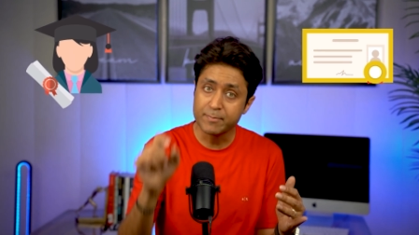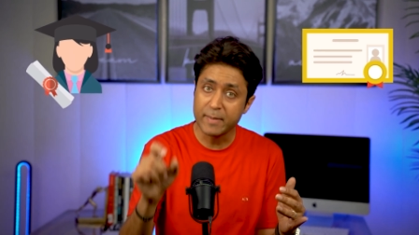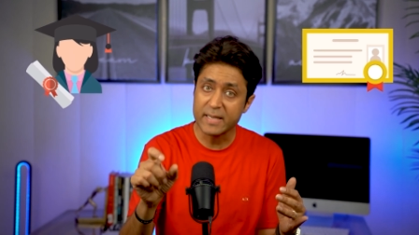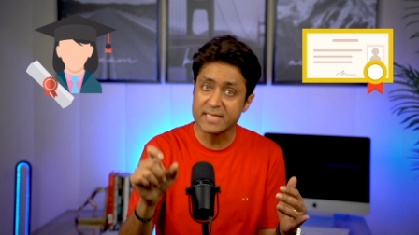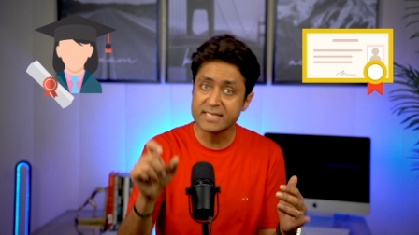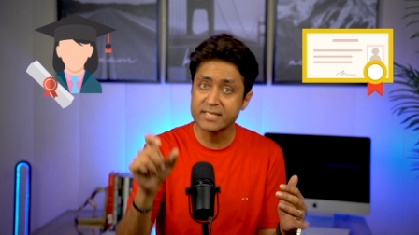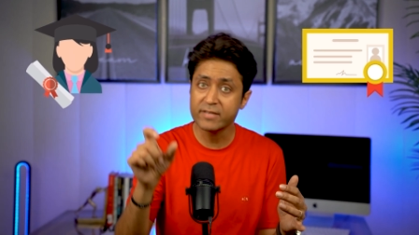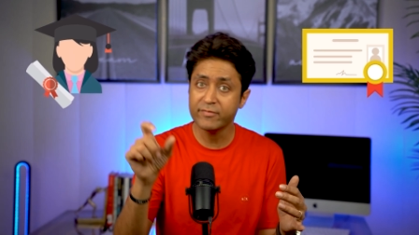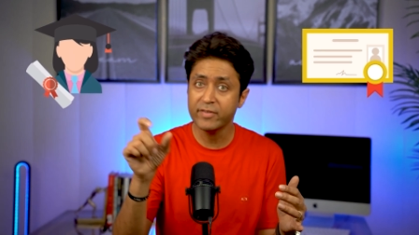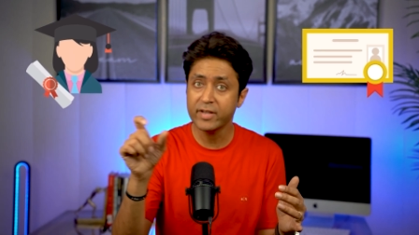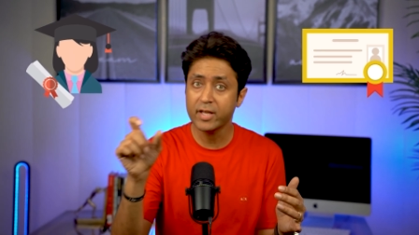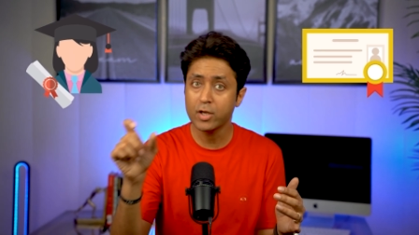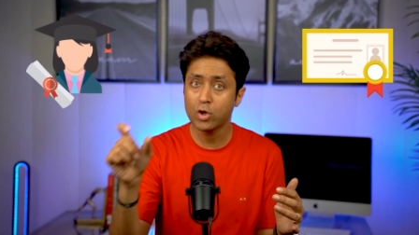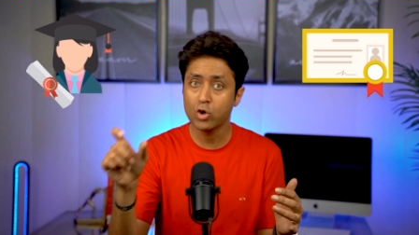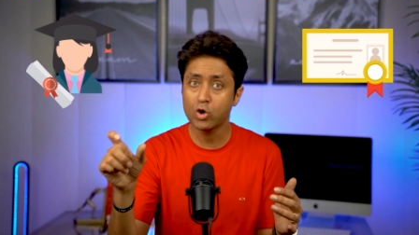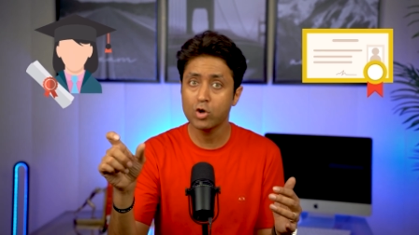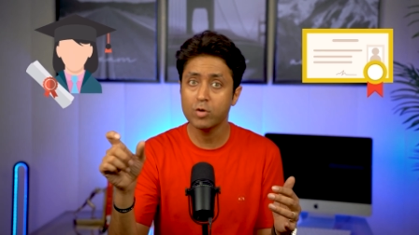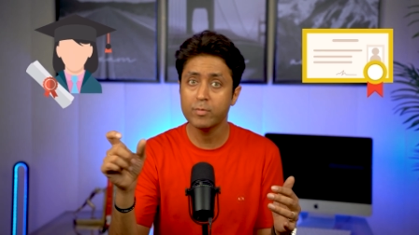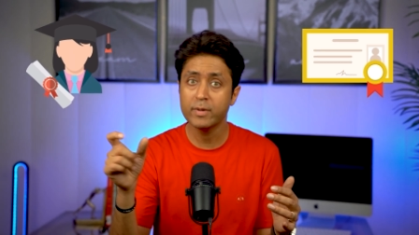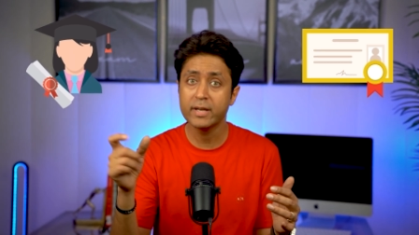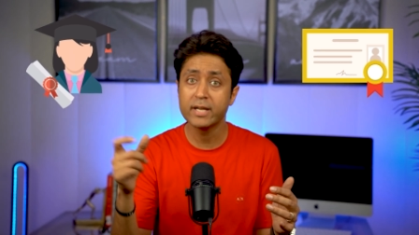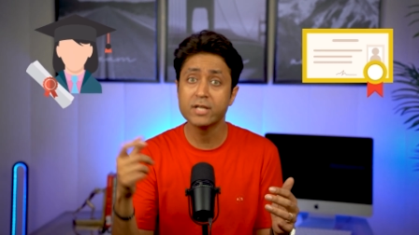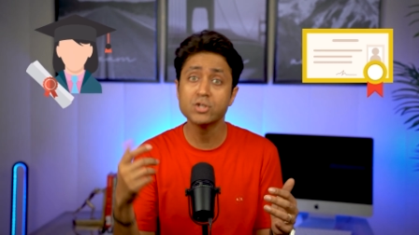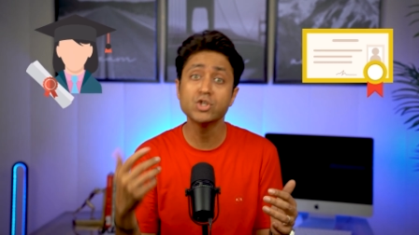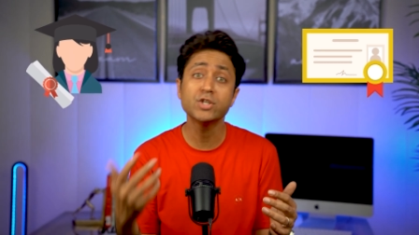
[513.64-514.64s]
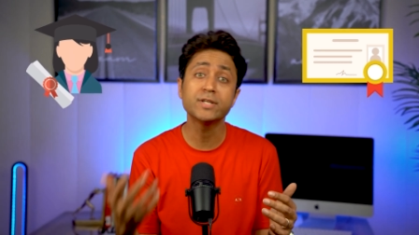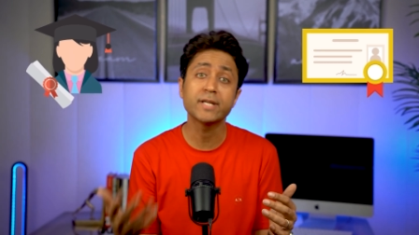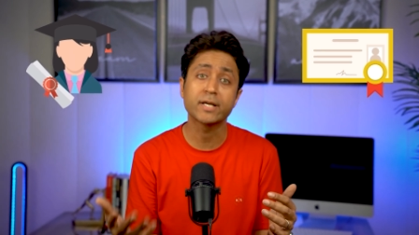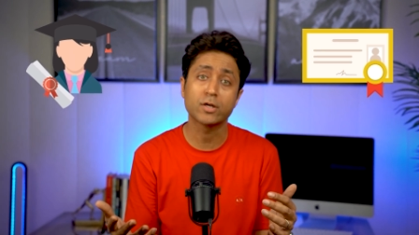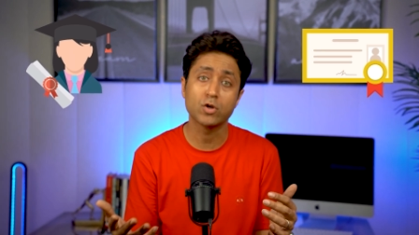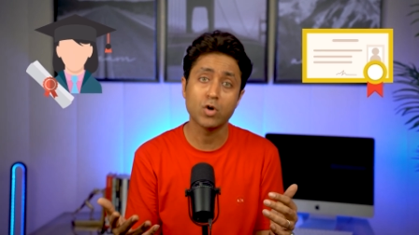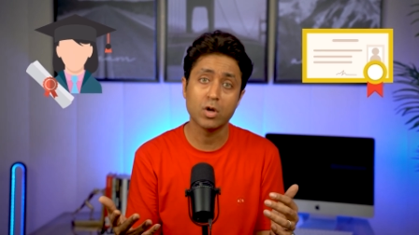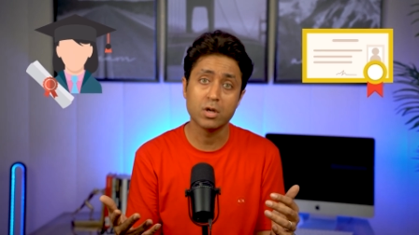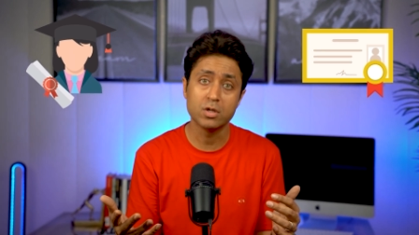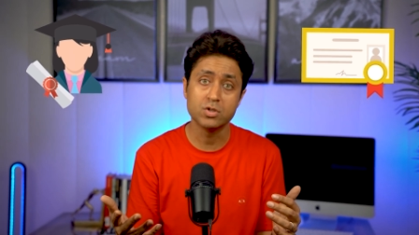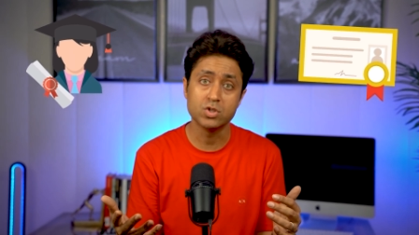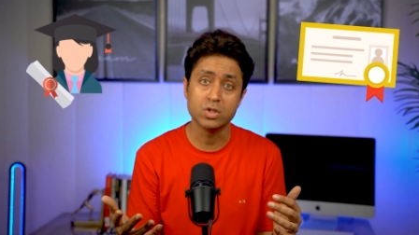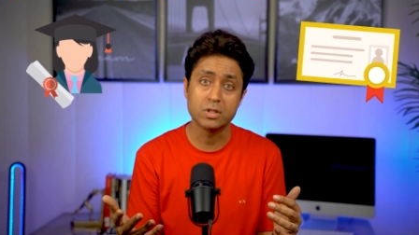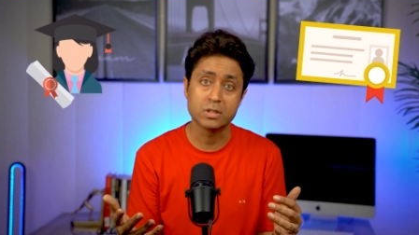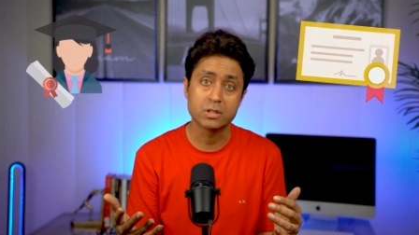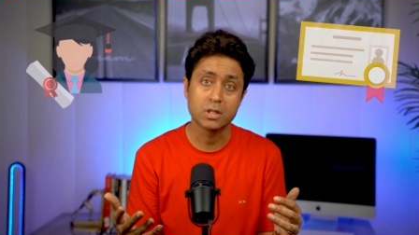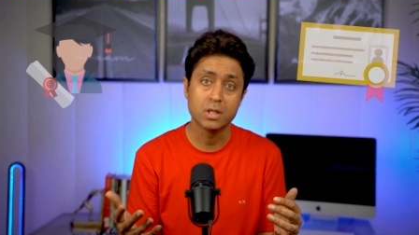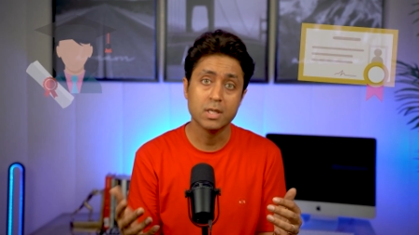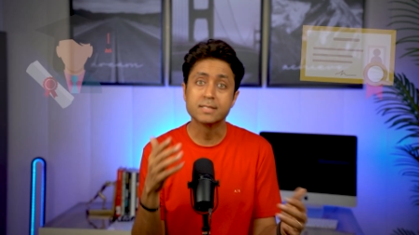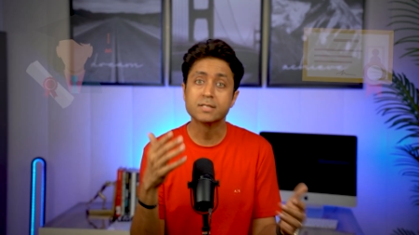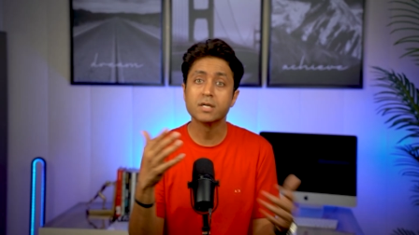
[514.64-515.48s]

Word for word: specific renewable energy technologies.